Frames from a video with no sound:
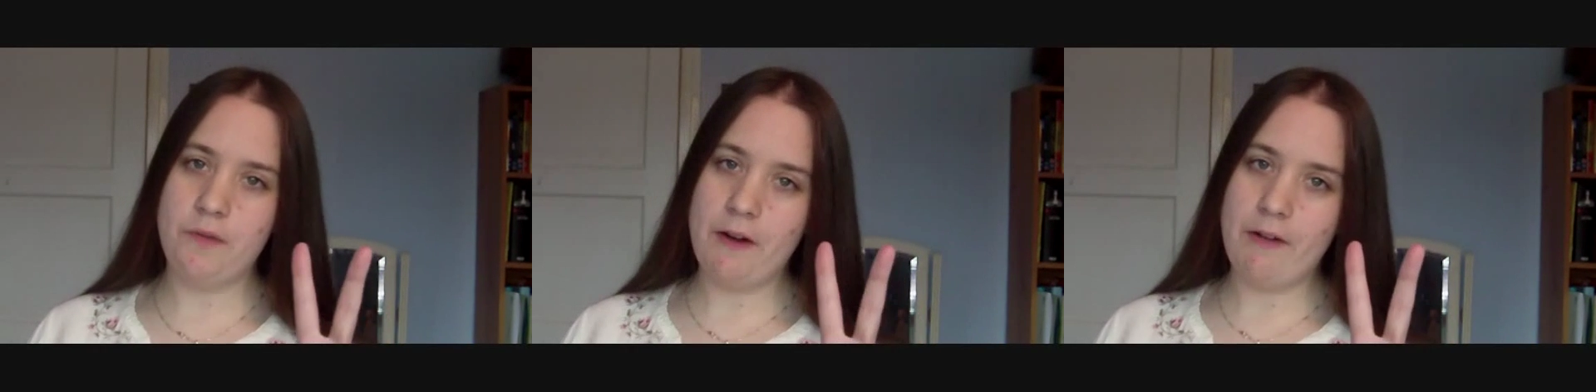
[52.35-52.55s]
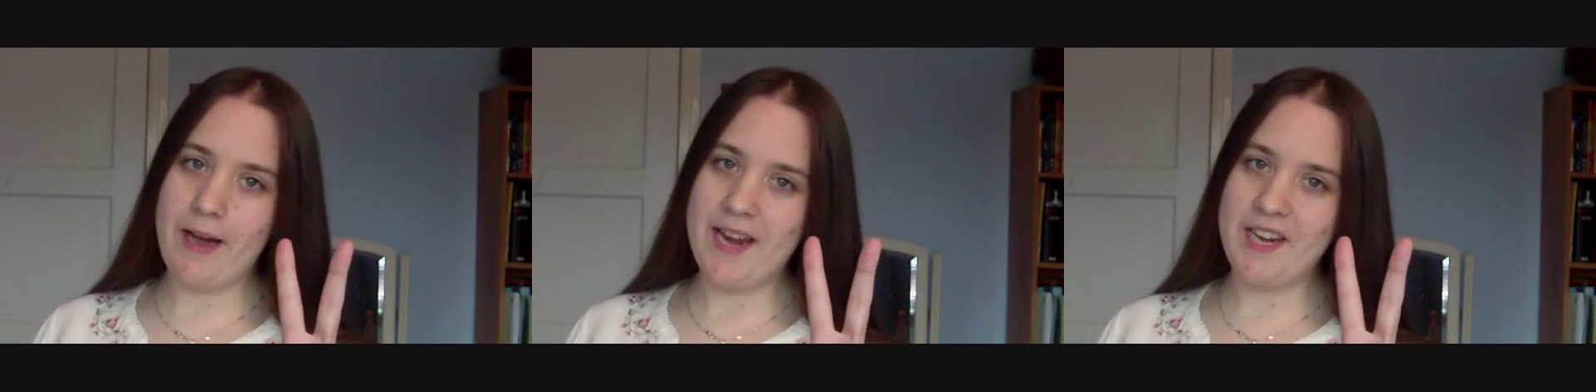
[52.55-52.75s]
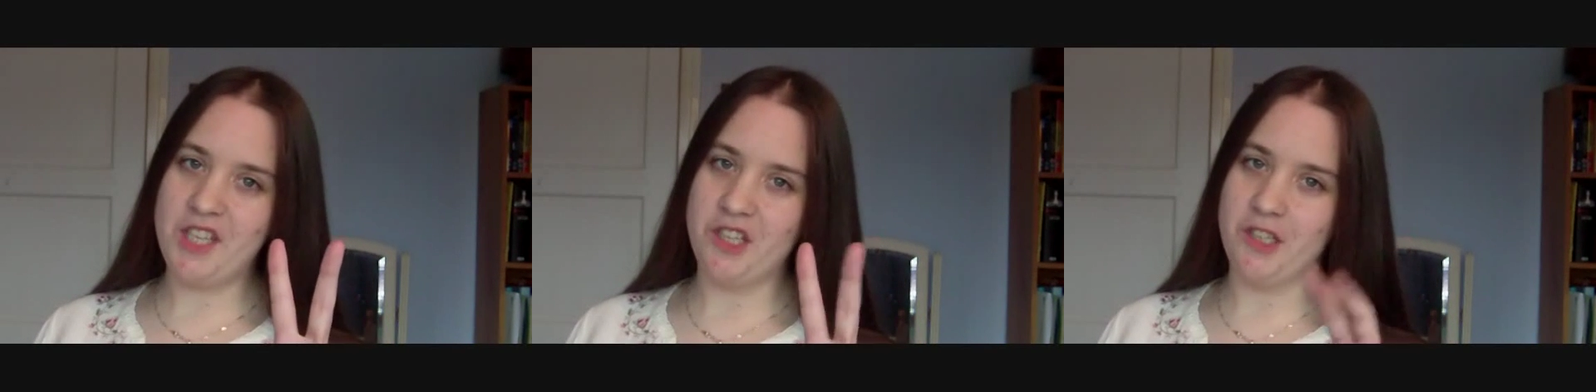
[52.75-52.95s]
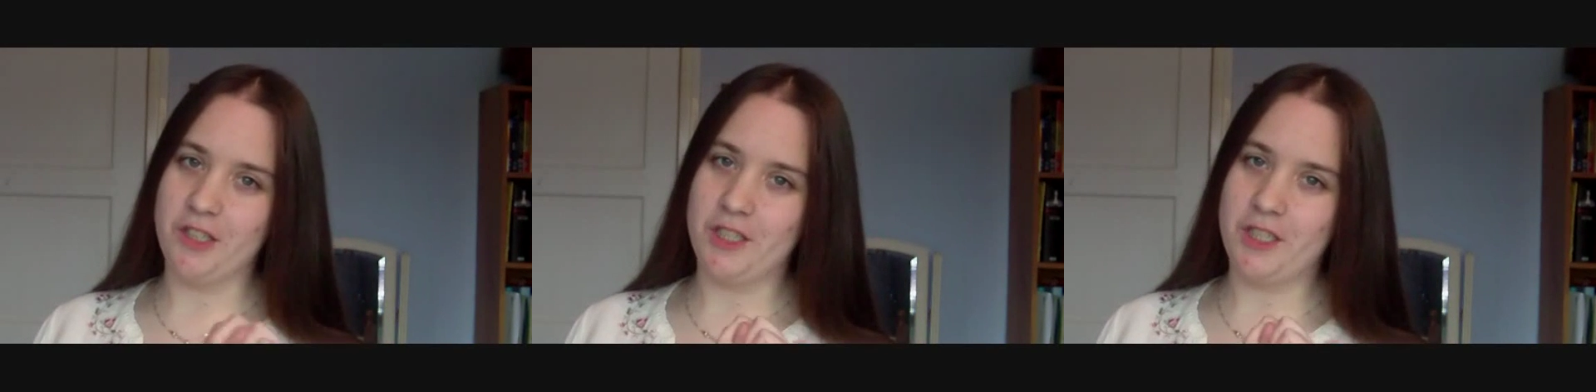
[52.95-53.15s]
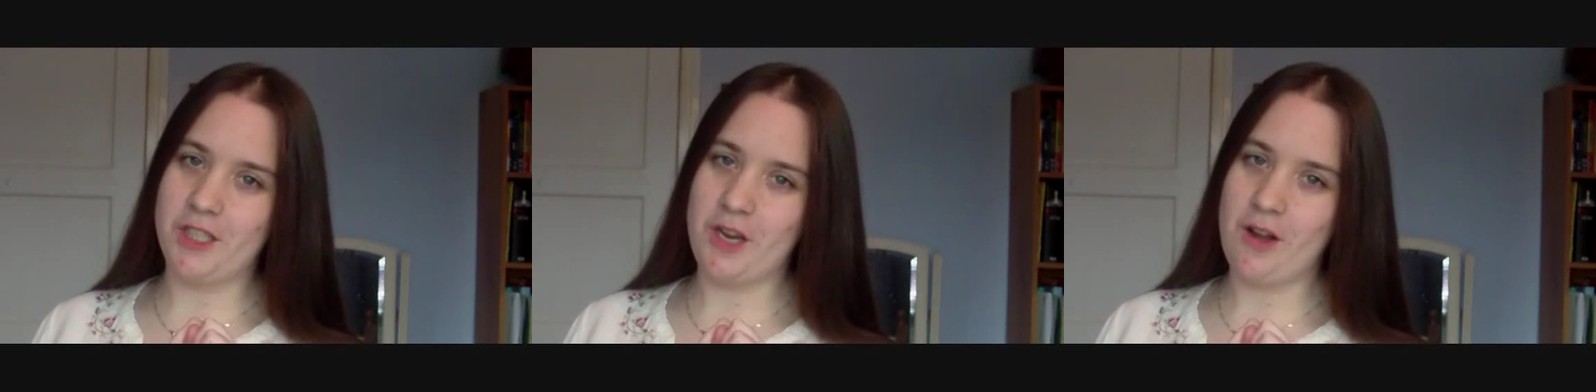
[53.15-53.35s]

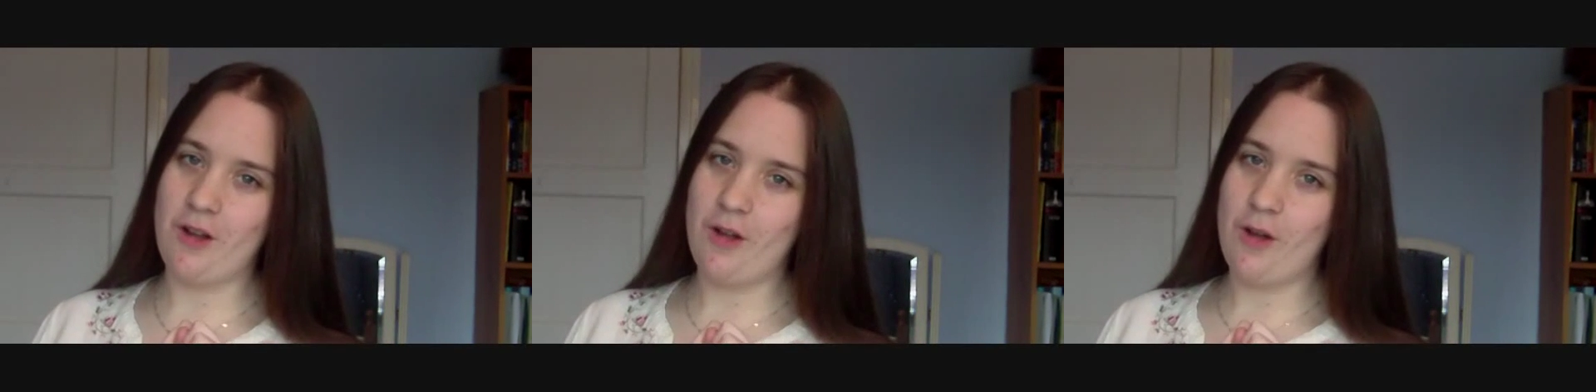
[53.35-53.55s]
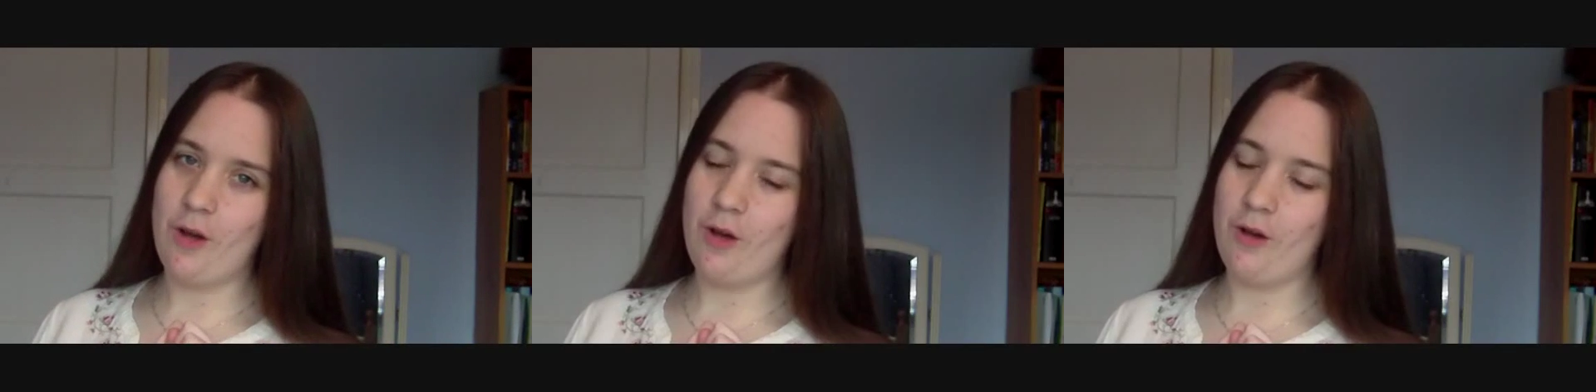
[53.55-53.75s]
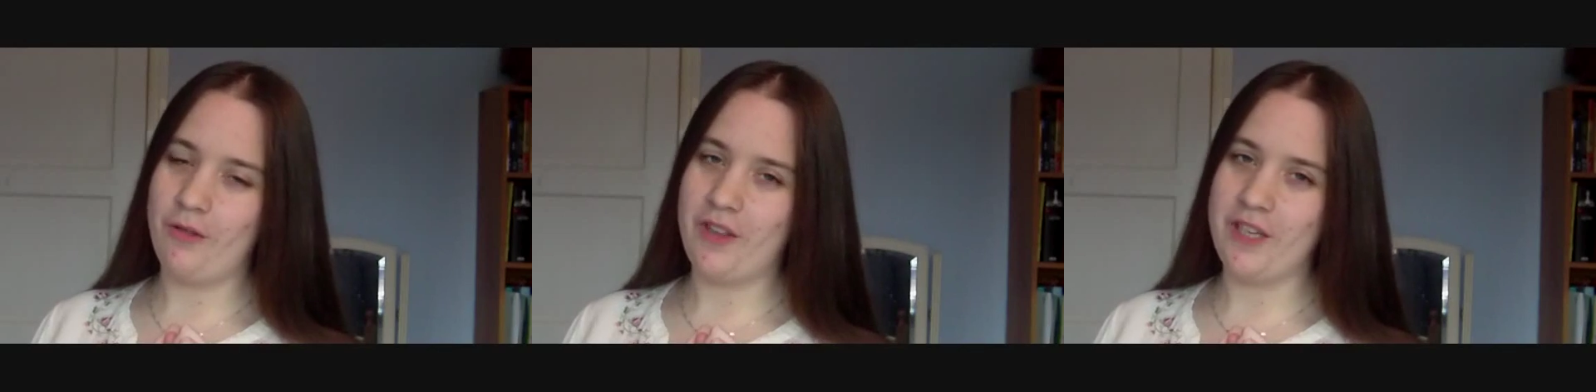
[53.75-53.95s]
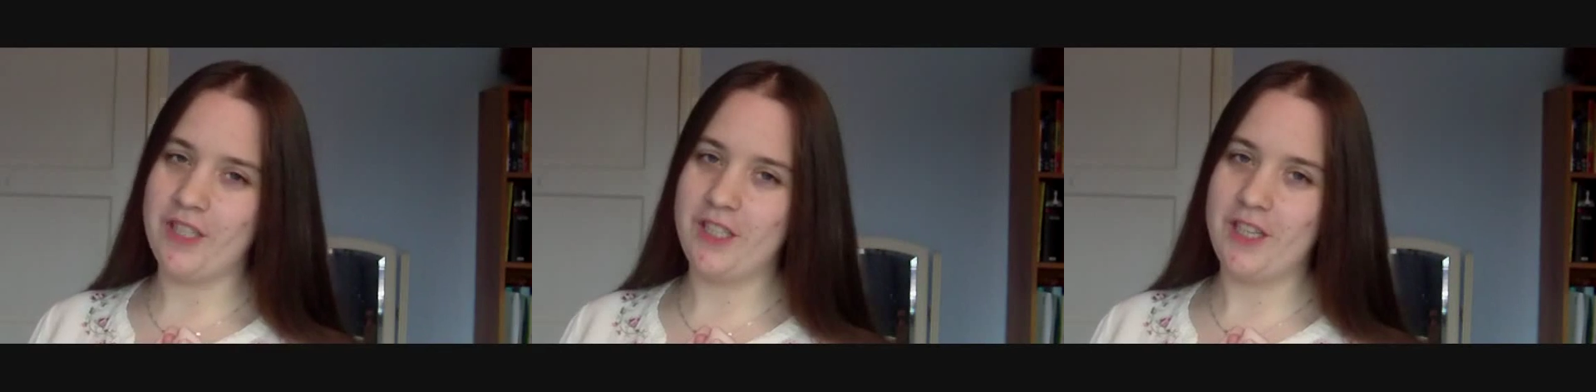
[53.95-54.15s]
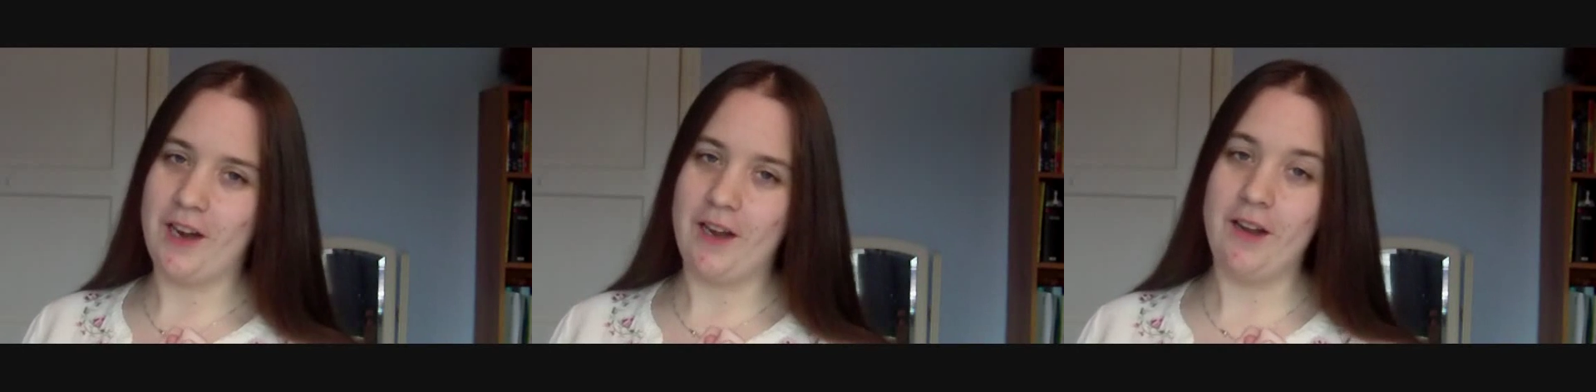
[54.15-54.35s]
variations of this
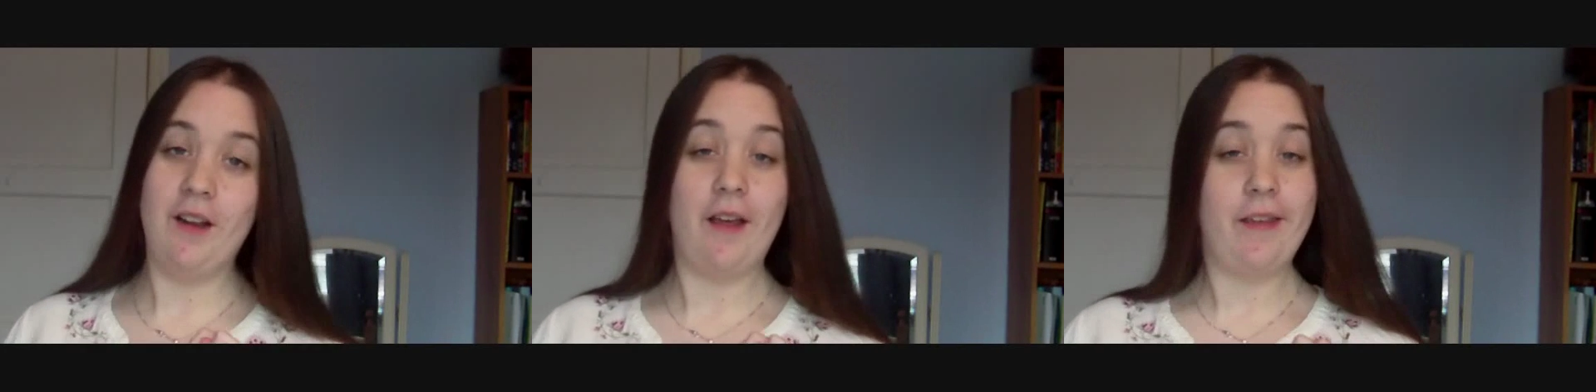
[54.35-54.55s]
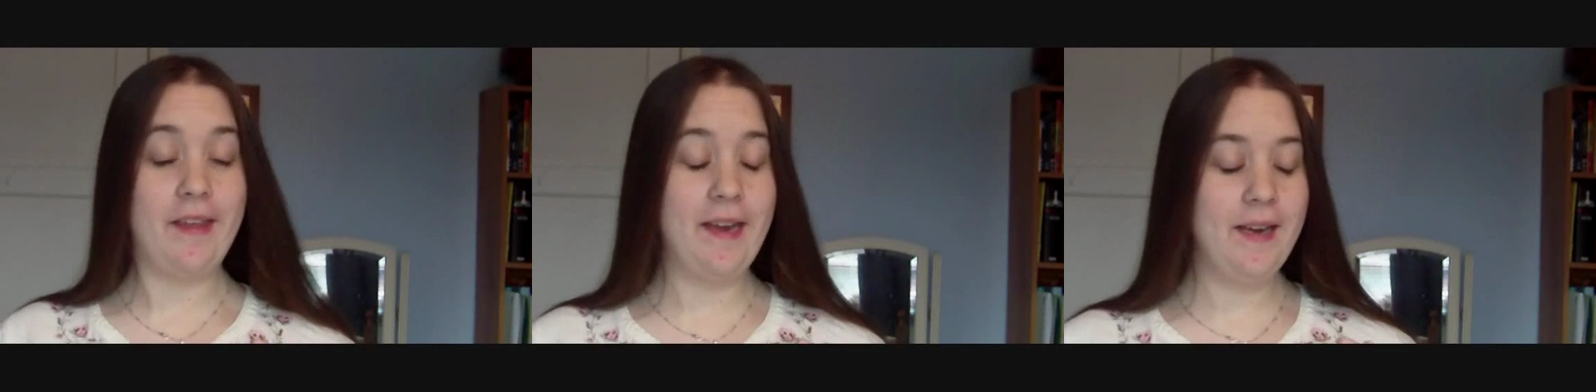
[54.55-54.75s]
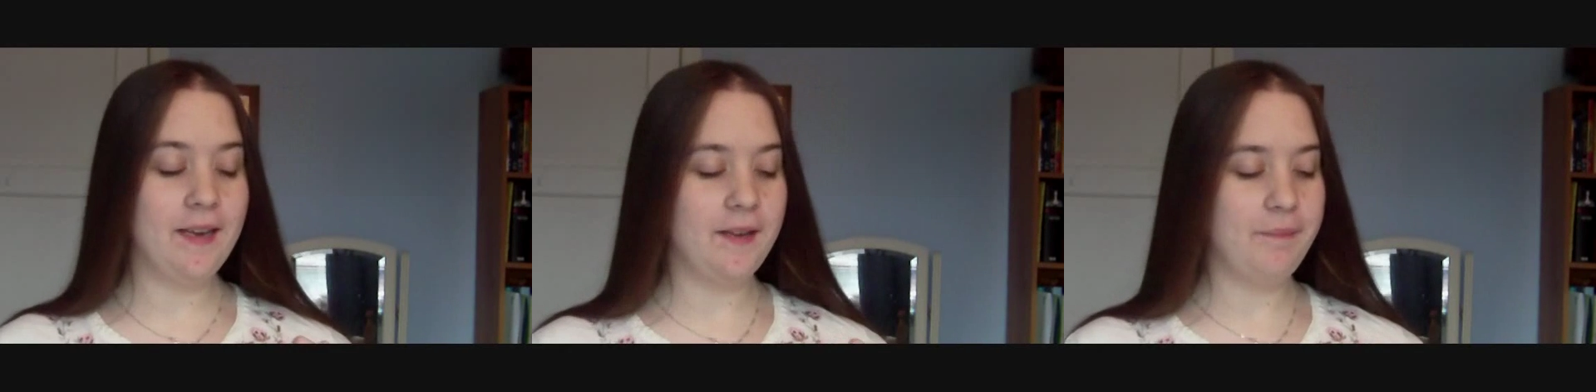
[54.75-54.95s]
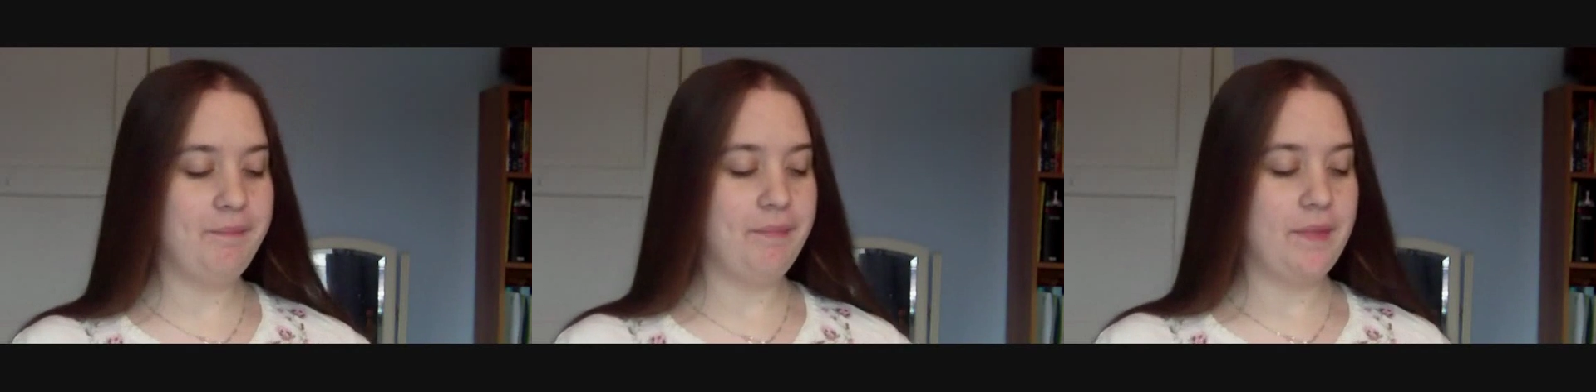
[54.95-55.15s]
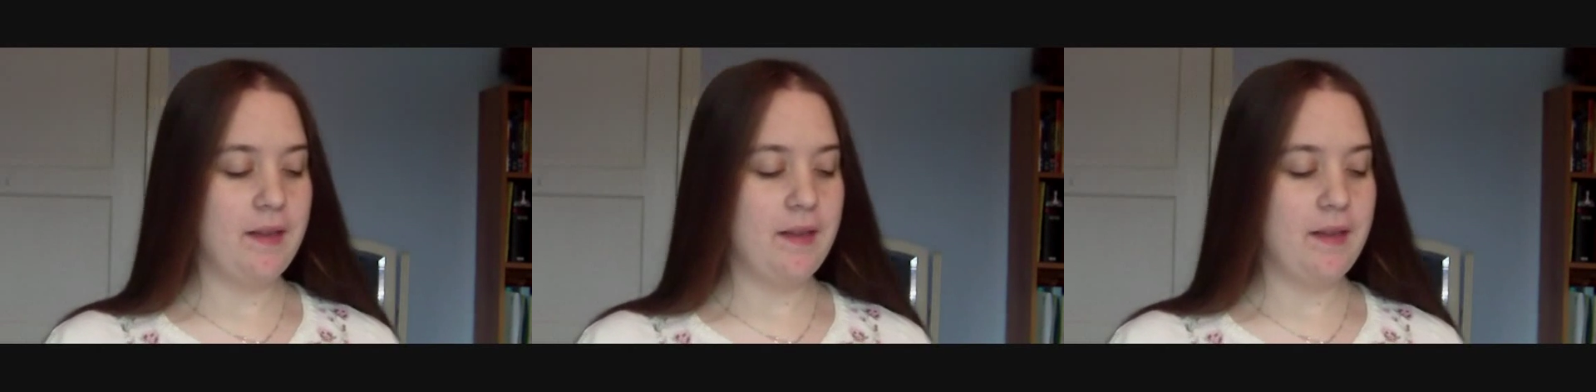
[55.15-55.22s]
style, I think,